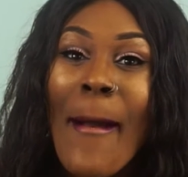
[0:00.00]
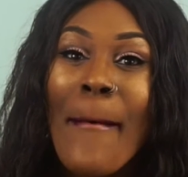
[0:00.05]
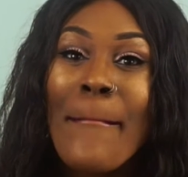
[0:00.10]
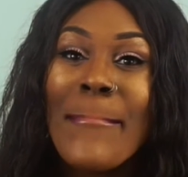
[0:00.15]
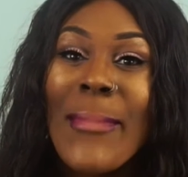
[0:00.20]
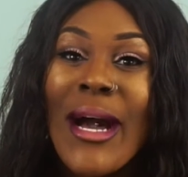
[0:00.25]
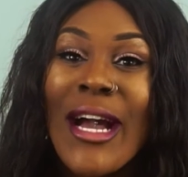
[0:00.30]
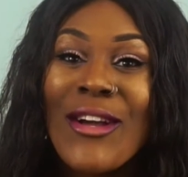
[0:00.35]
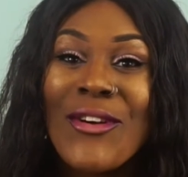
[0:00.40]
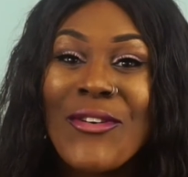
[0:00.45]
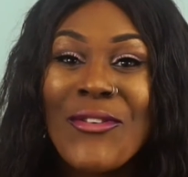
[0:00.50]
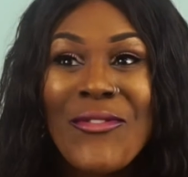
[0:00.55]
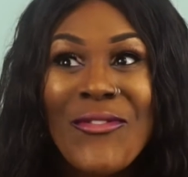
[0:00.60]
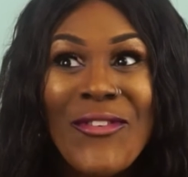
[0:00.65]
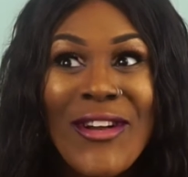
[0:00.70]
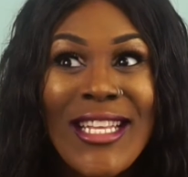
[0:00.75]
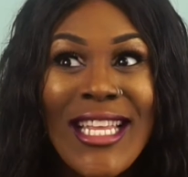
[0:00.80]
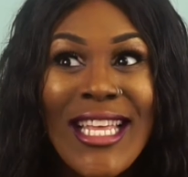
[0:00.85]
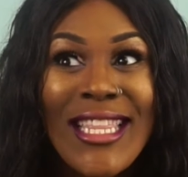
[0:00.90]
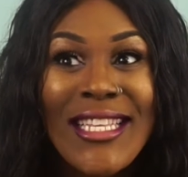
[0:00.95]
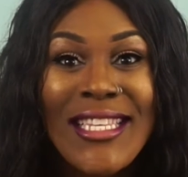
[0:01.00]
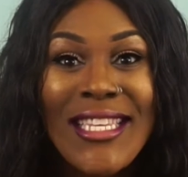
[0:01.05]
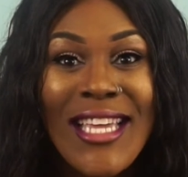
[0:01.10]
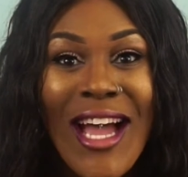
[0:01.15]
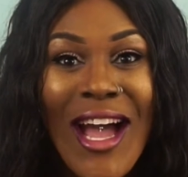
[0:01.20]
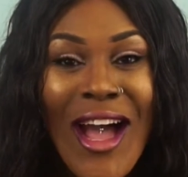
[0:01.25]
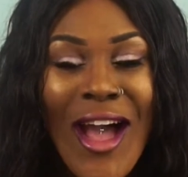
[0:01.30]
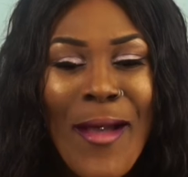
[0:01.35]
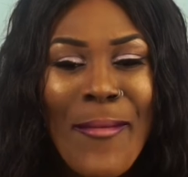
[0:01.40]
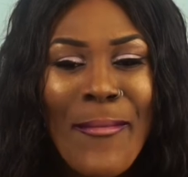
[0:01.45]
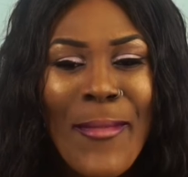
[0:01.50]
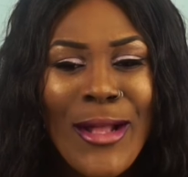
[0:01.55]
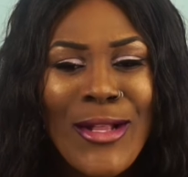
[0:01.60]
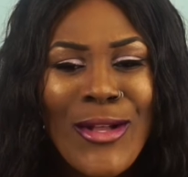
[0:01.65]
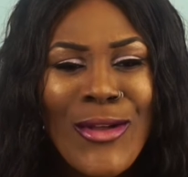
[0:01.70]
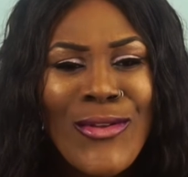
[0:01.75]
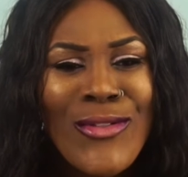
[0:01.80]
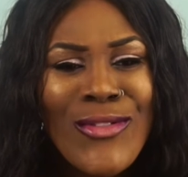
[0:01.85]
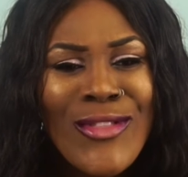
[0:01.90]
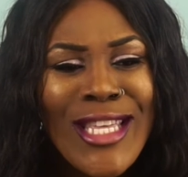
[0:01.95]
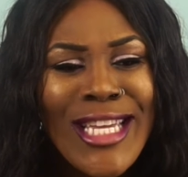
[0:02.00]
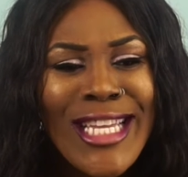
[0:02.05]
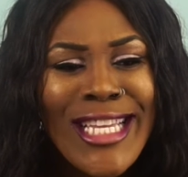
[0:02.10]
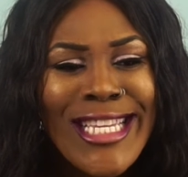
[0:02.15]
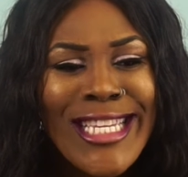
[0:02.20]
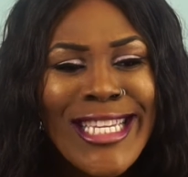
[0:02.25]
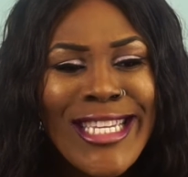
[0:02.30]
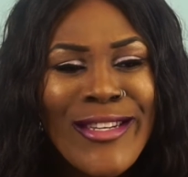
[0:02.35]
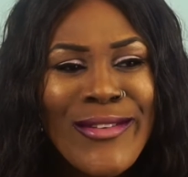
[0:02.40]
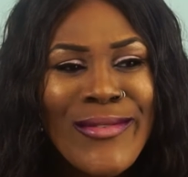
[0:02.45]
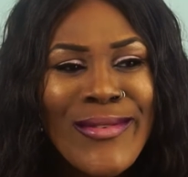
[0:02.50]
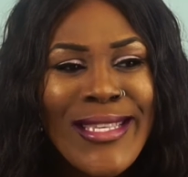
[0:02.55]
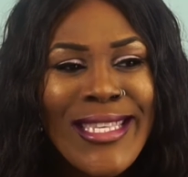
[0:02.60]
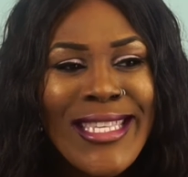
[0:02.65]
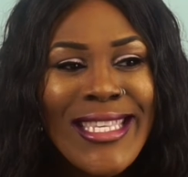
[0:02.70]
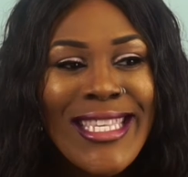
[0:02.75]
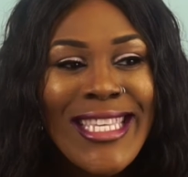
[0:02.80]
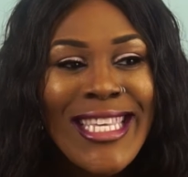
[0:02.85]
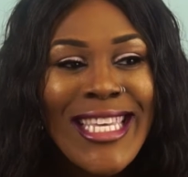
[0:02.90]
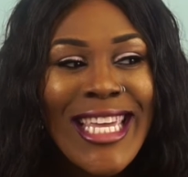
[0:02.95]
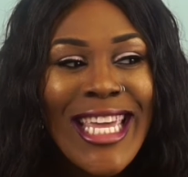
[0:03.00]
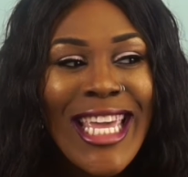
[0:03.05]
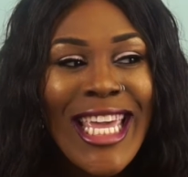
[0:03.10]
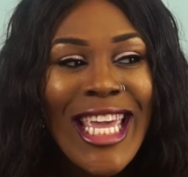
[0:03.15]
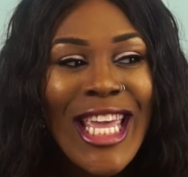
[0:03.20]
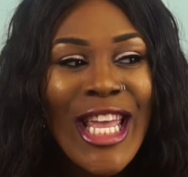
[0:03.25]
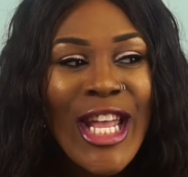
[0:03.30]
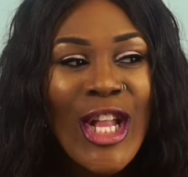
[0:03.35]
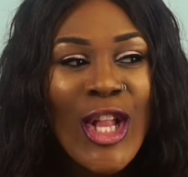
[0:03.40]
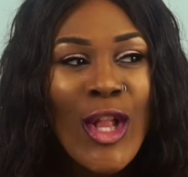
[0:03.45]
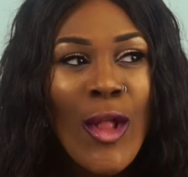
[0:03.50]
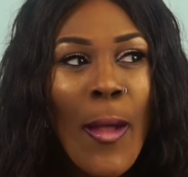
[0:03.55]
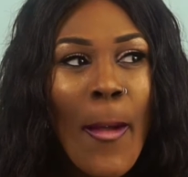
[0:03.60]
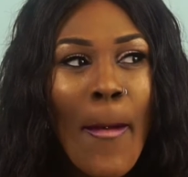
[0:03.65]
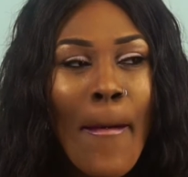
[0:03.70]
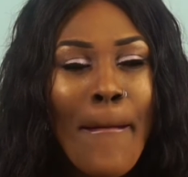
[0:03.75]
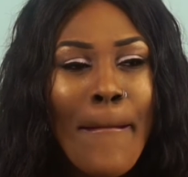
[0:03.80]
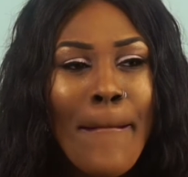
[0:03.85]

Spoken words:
My good friend at the time, I don't think she was in